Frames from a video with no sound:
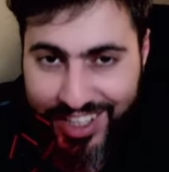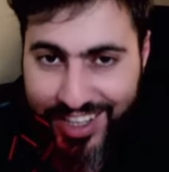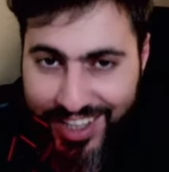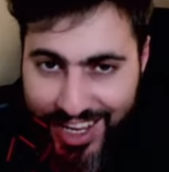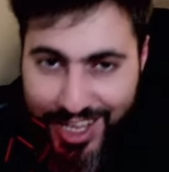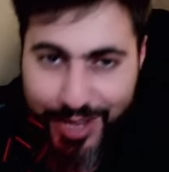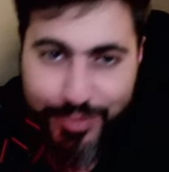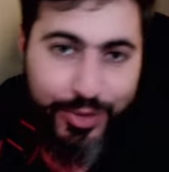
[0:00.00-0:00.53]

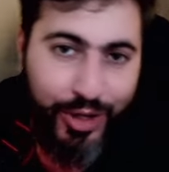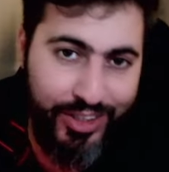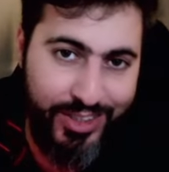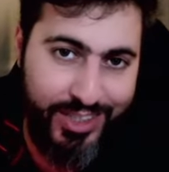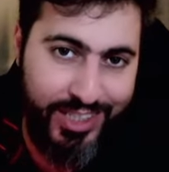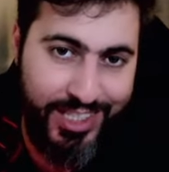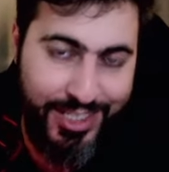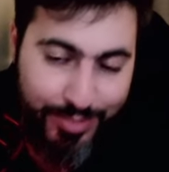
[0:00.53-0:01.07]
I
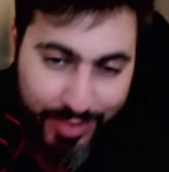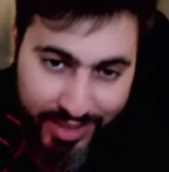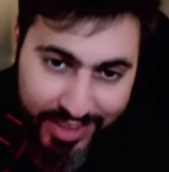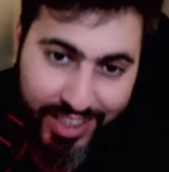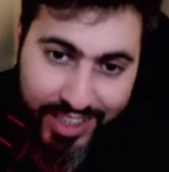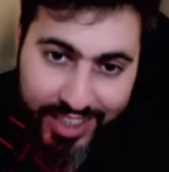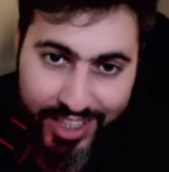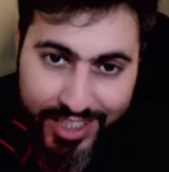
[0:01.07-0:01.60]
apologize. But
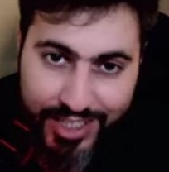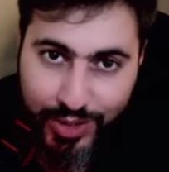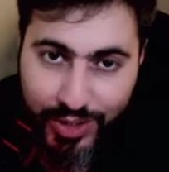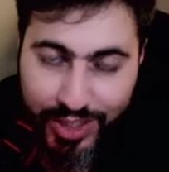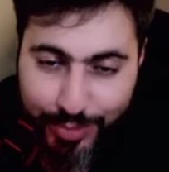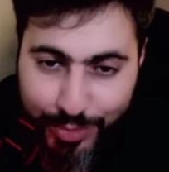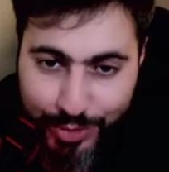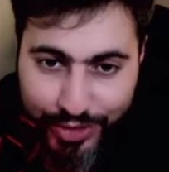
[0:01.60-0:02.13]
hey, I saw an
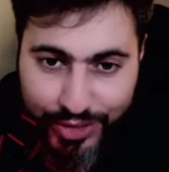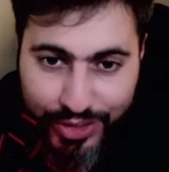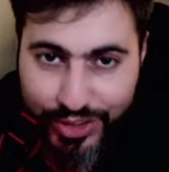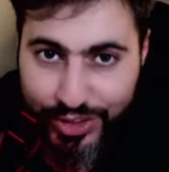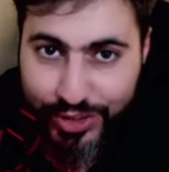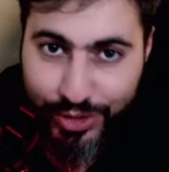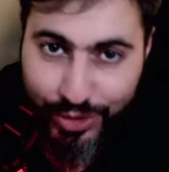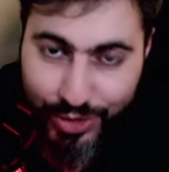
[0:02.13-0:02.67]
opportunity
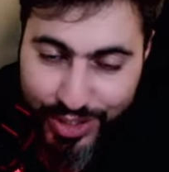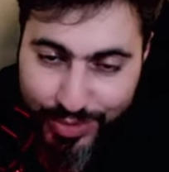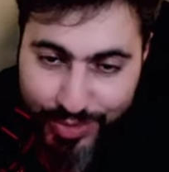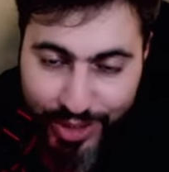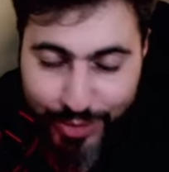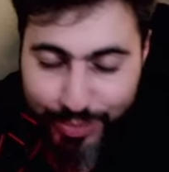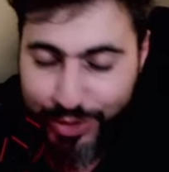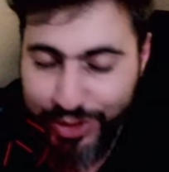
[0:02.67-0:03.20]
to roast
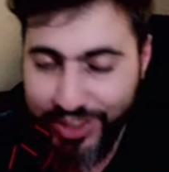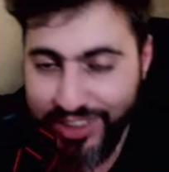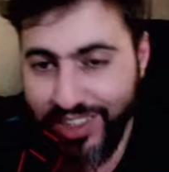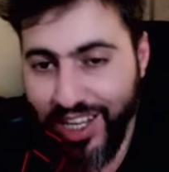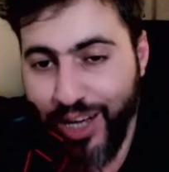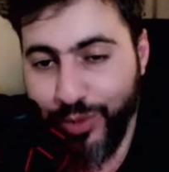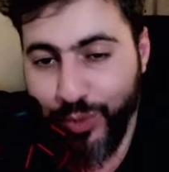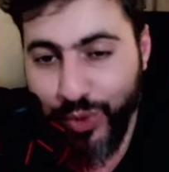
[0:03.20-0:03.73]
my opponent.
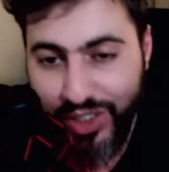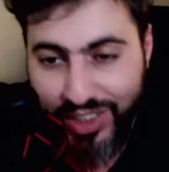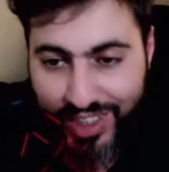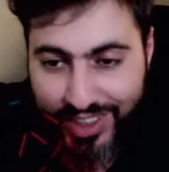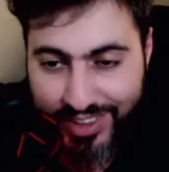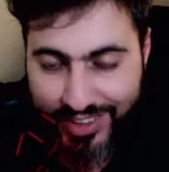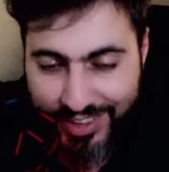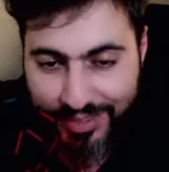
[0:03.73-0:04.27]
I will
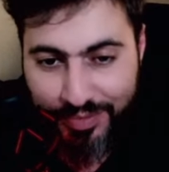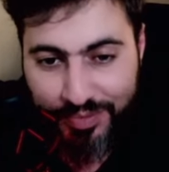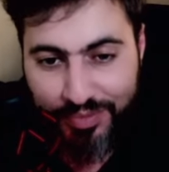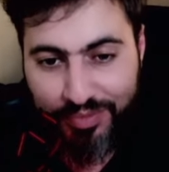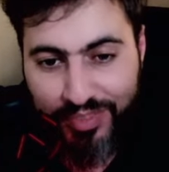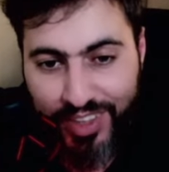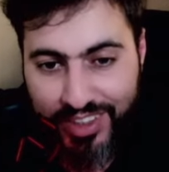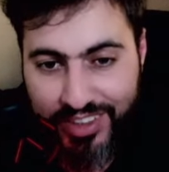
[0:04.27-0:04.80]
not
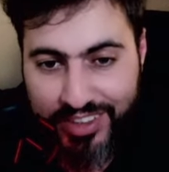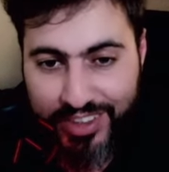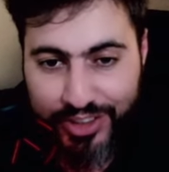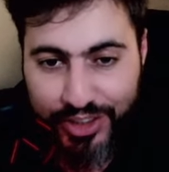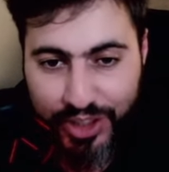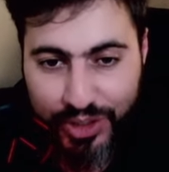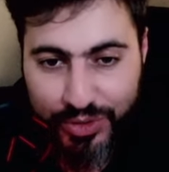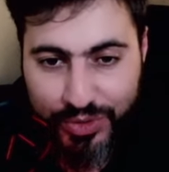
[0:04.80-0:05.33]
let it
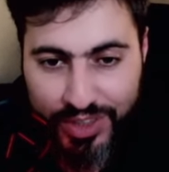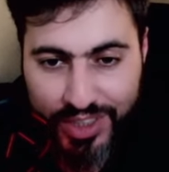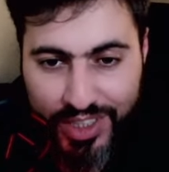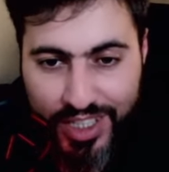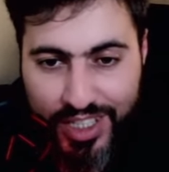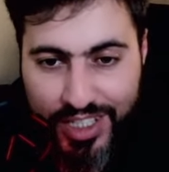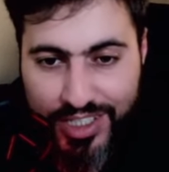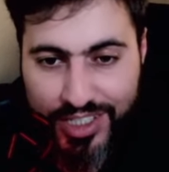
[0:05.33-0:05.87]
go.
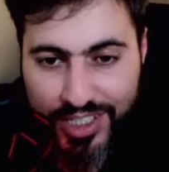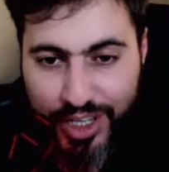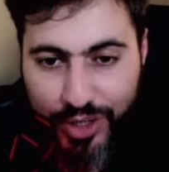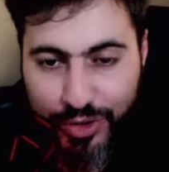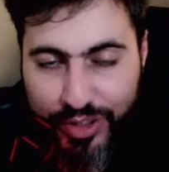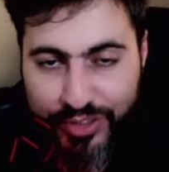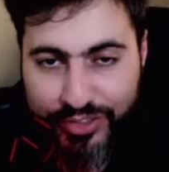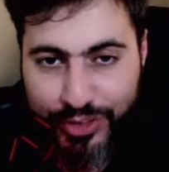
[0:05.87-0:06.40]

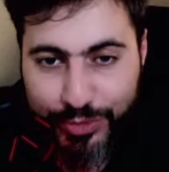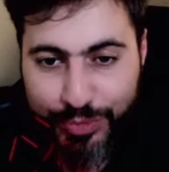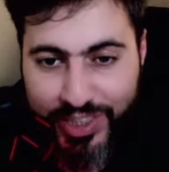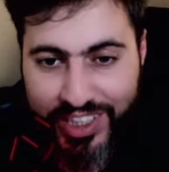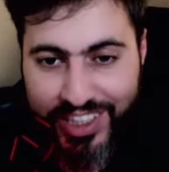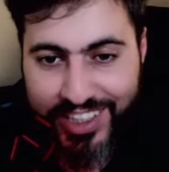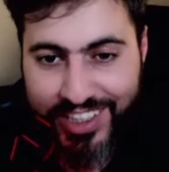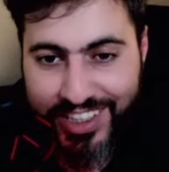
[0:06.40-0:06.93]
So if you
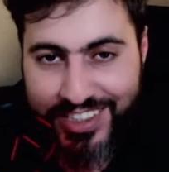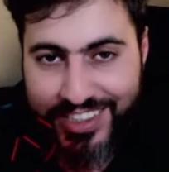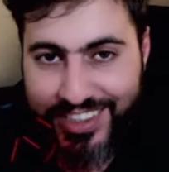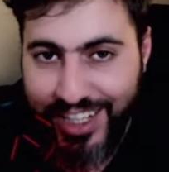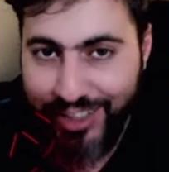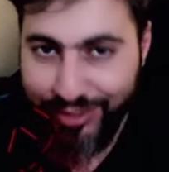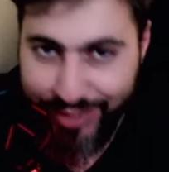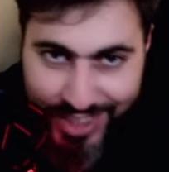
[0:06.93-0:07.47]
play against
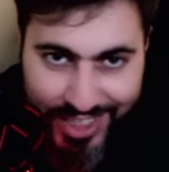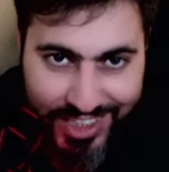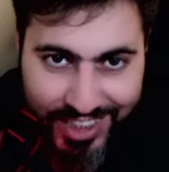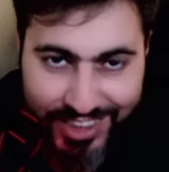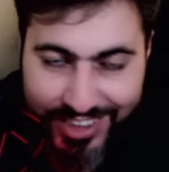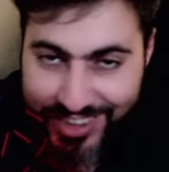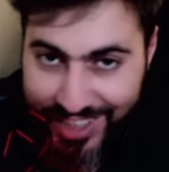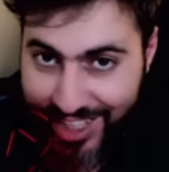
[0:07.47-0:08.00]

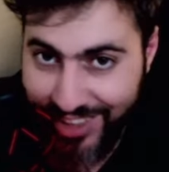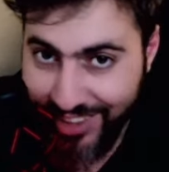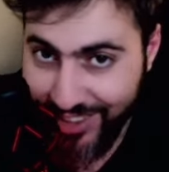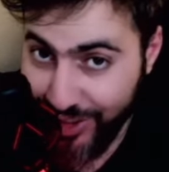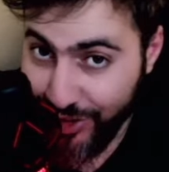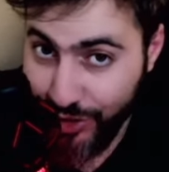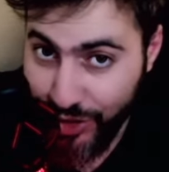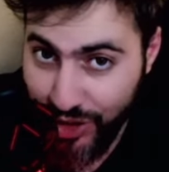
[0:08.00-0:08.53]
Galvantula, try
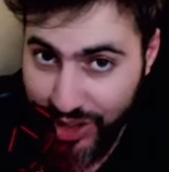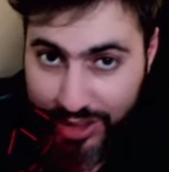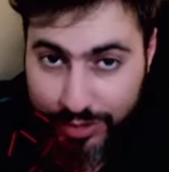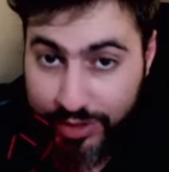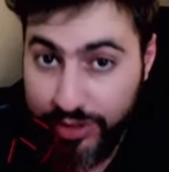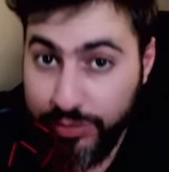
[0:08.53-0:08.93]
not to shield.